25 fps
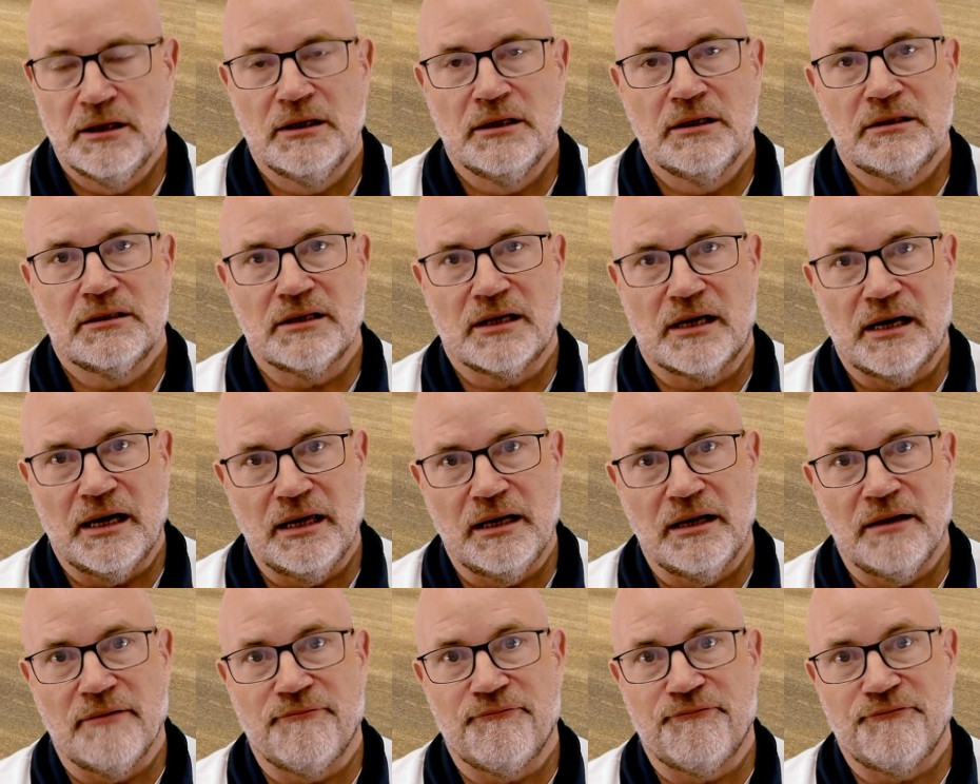To
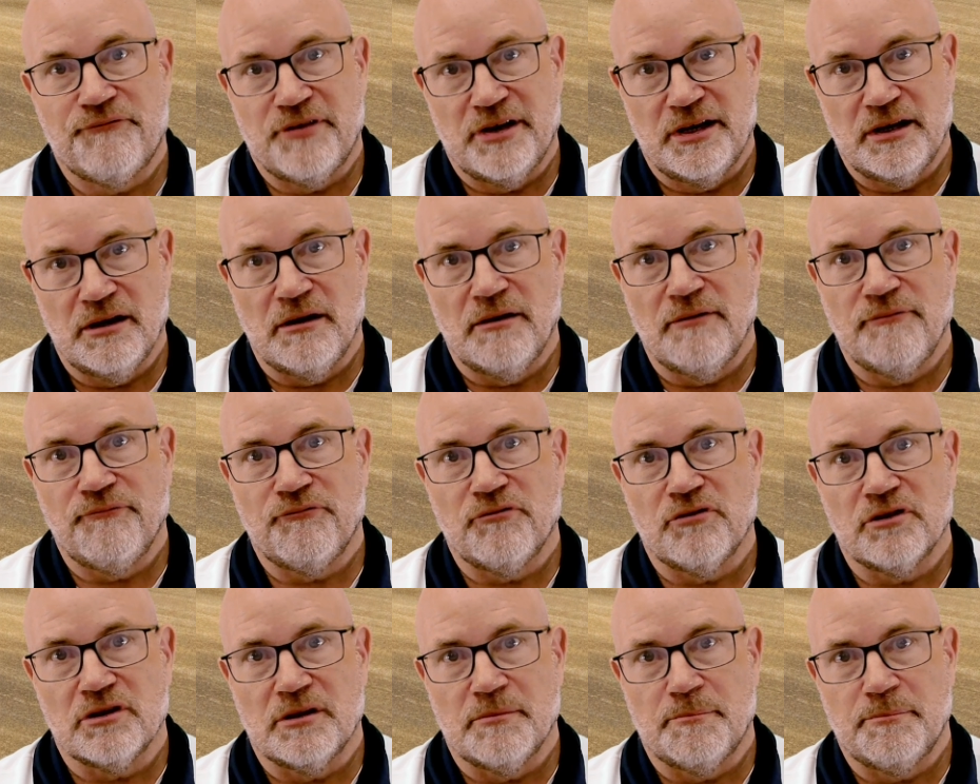gain a feel
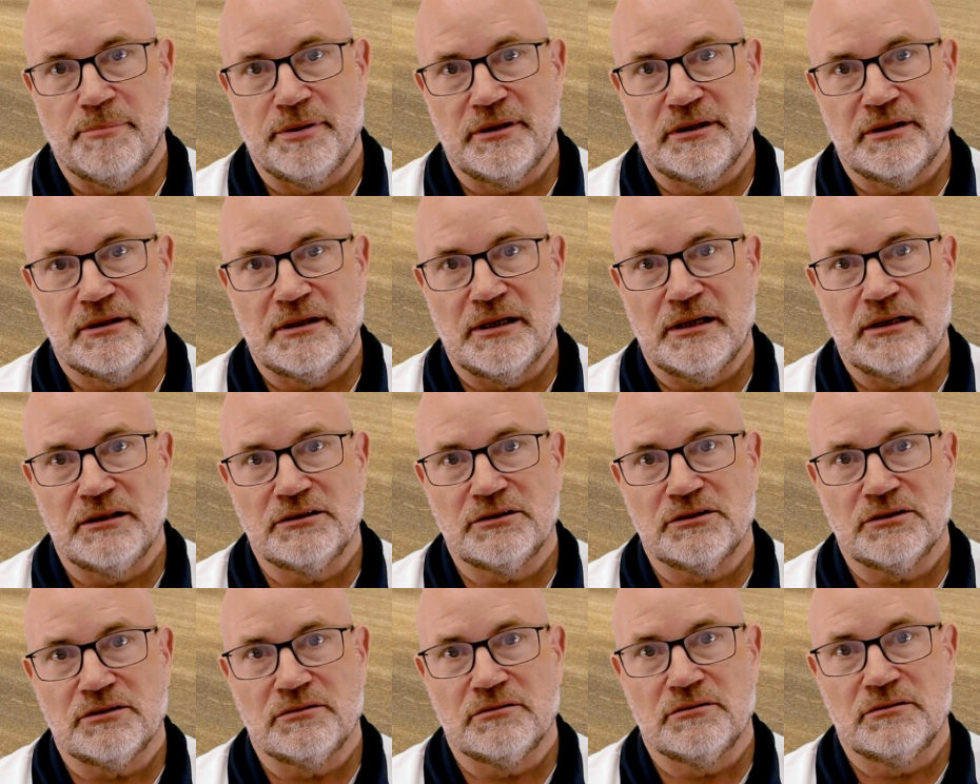for the
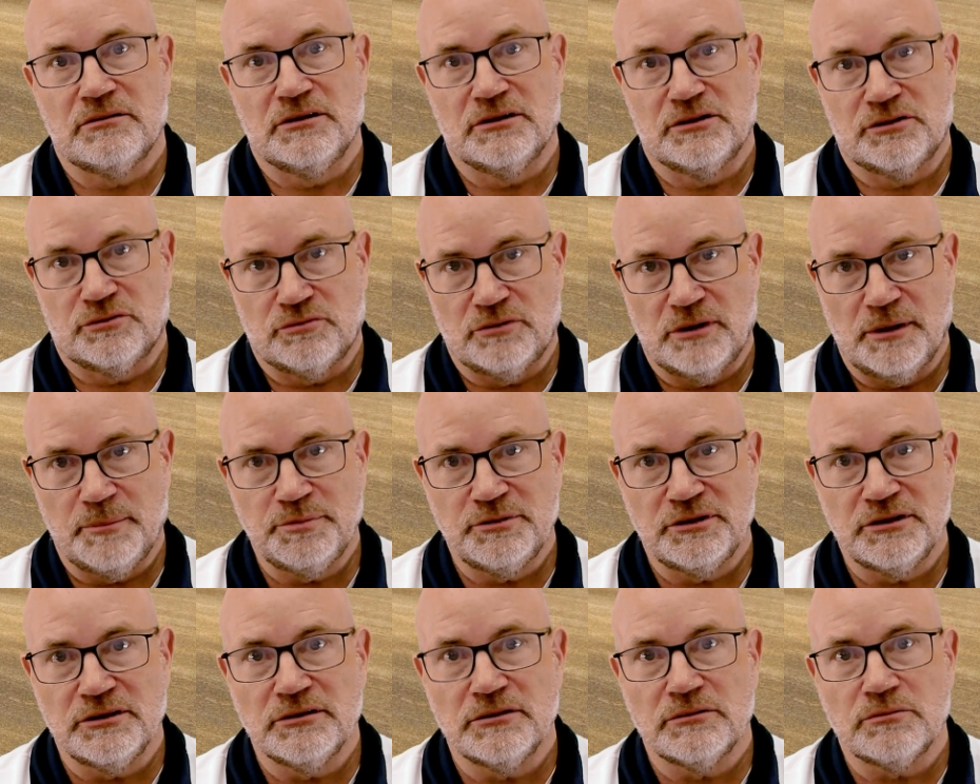potential
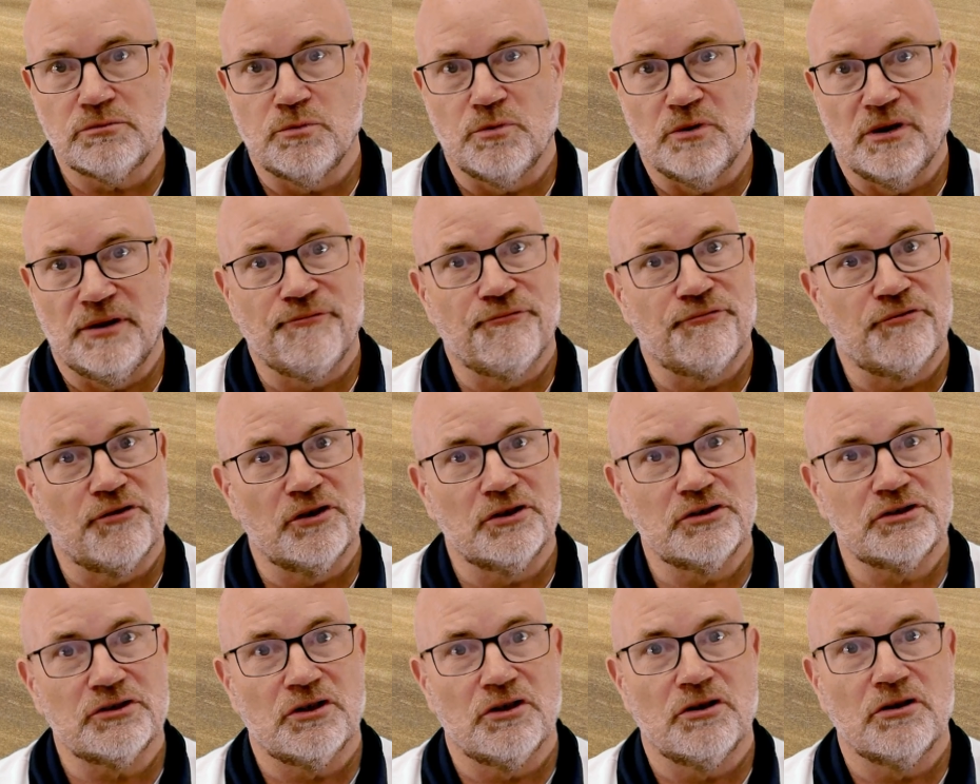disruptions, we
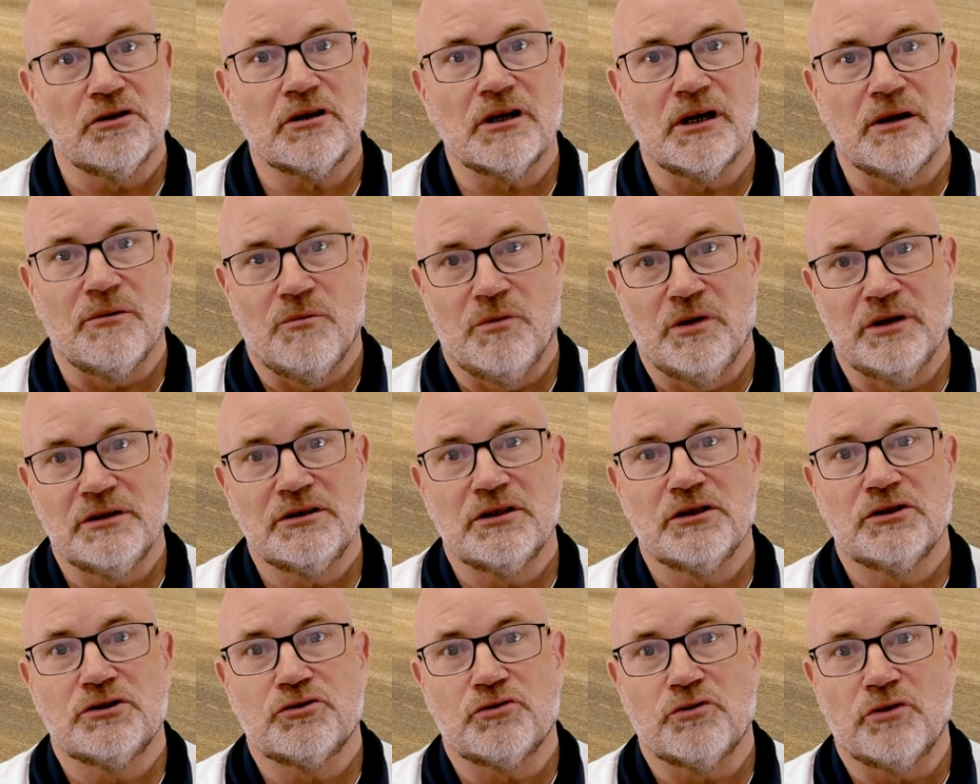first look at what
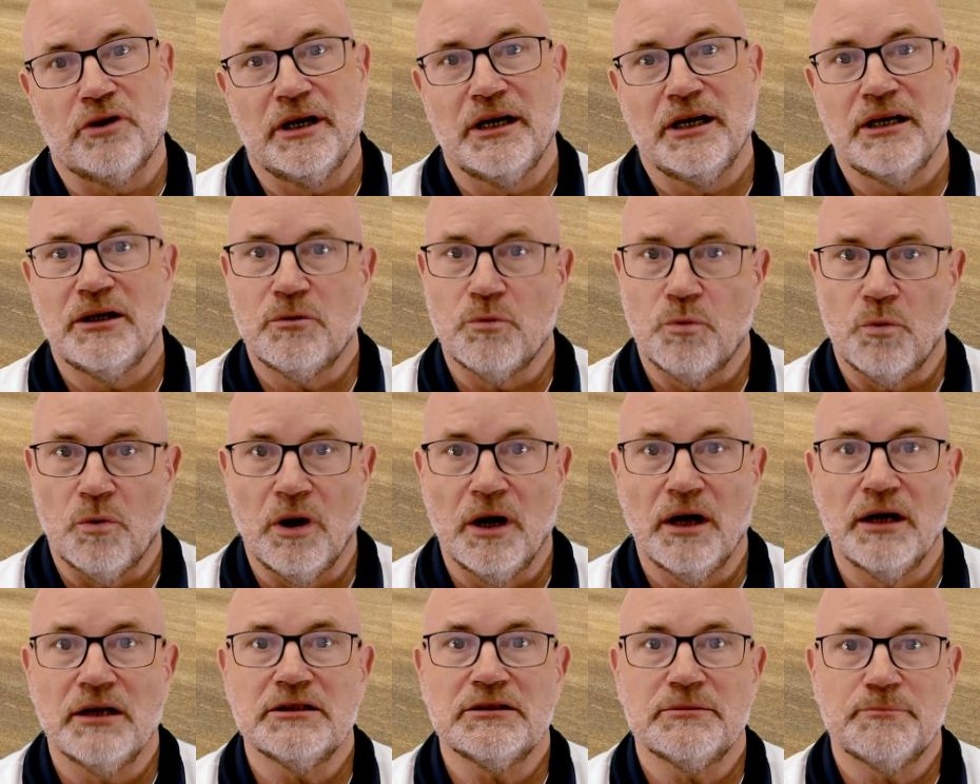the trade
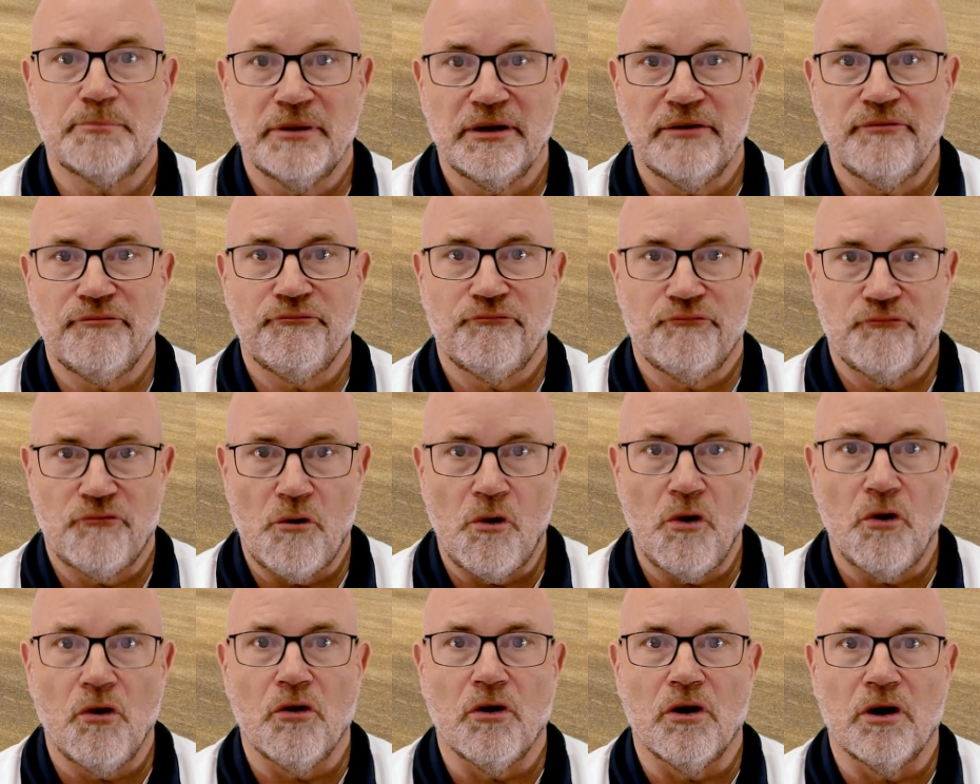was
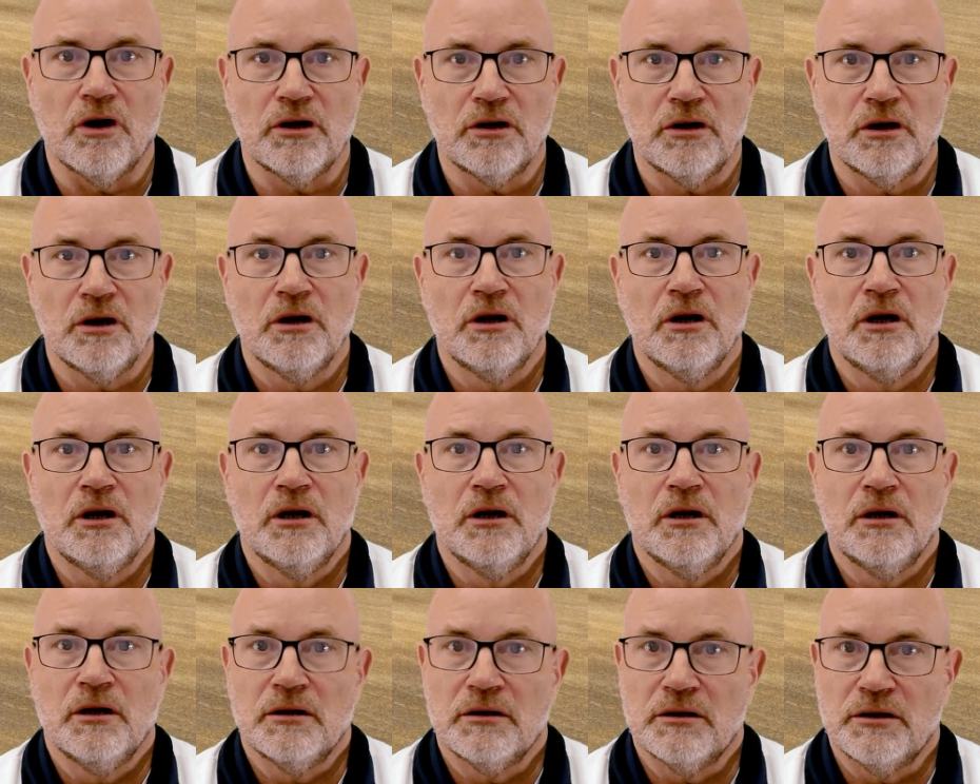before
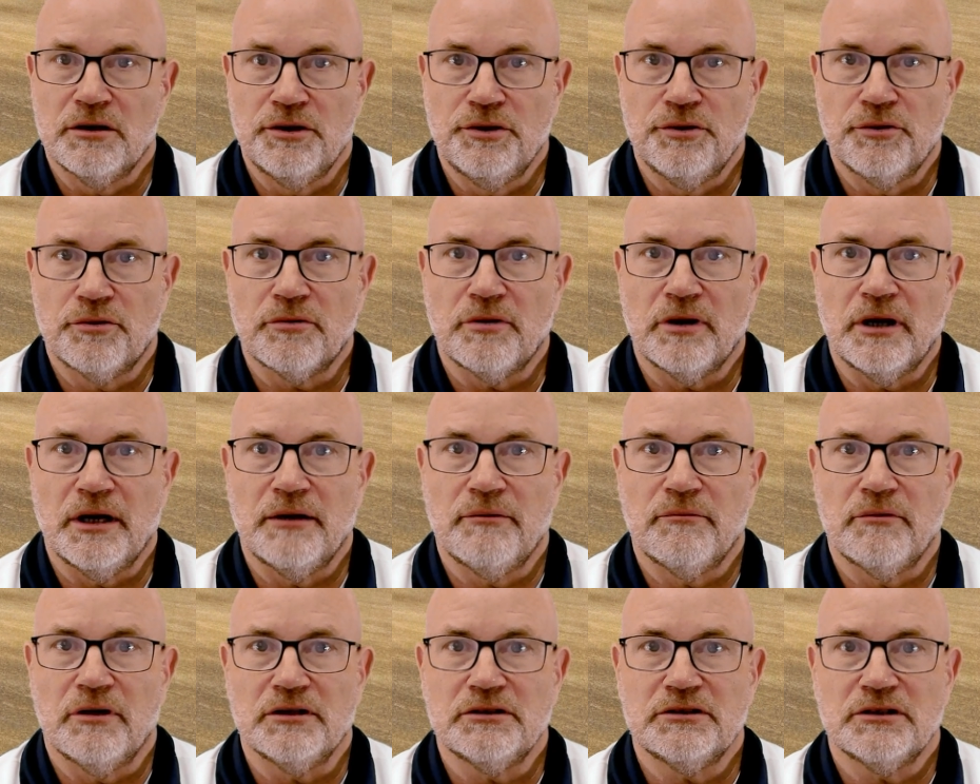the
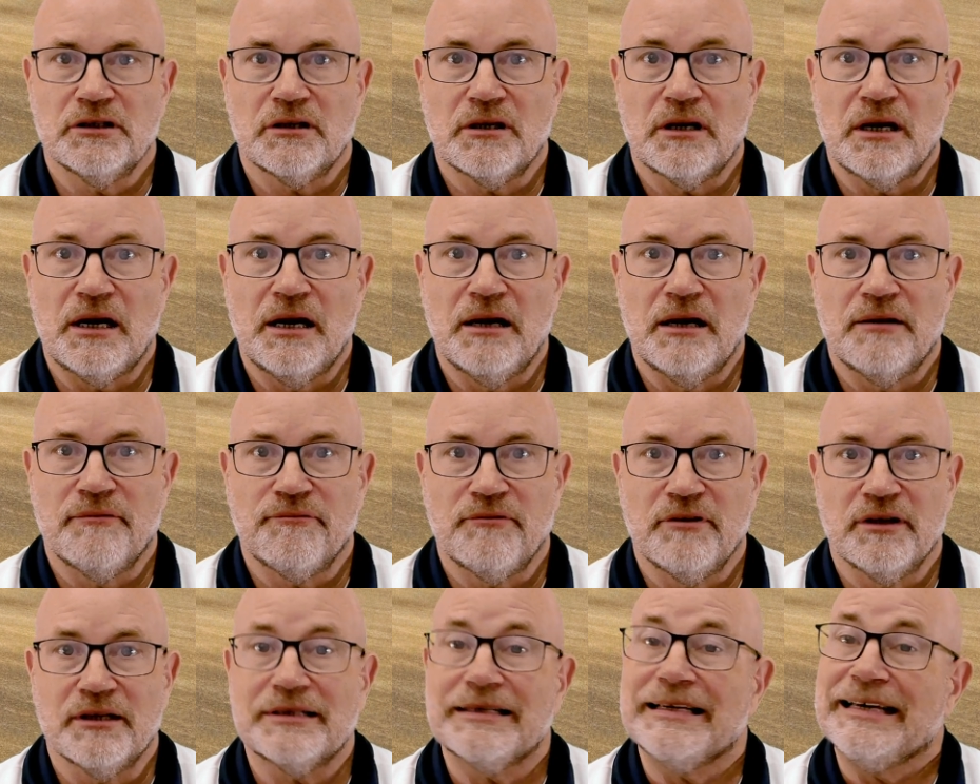Ukraine Russia
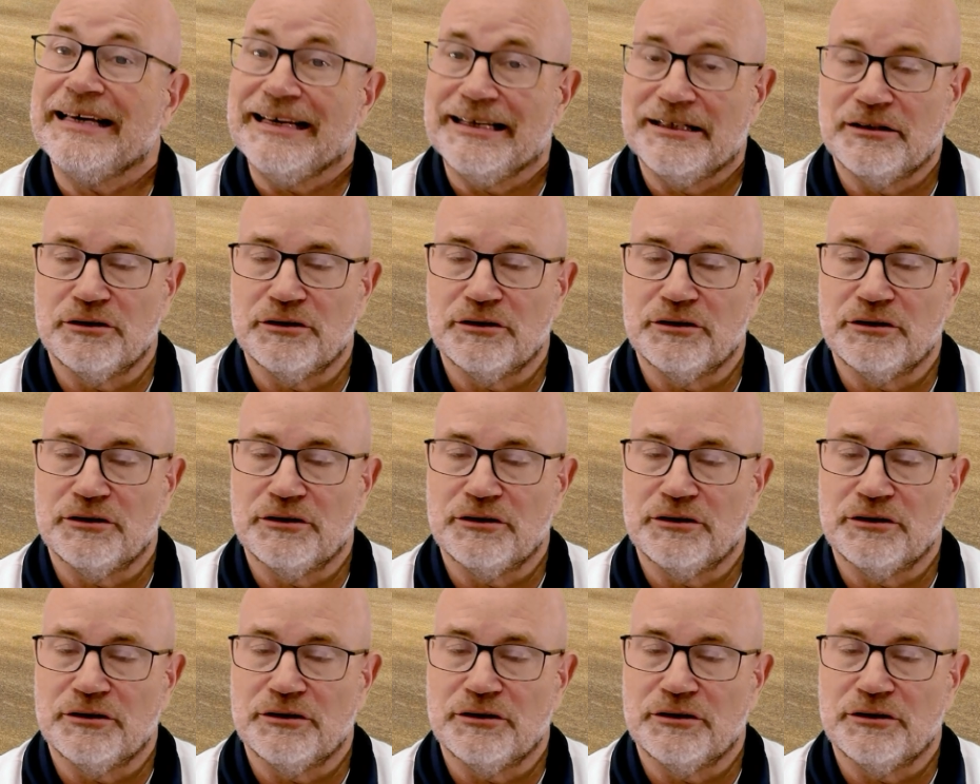conflict in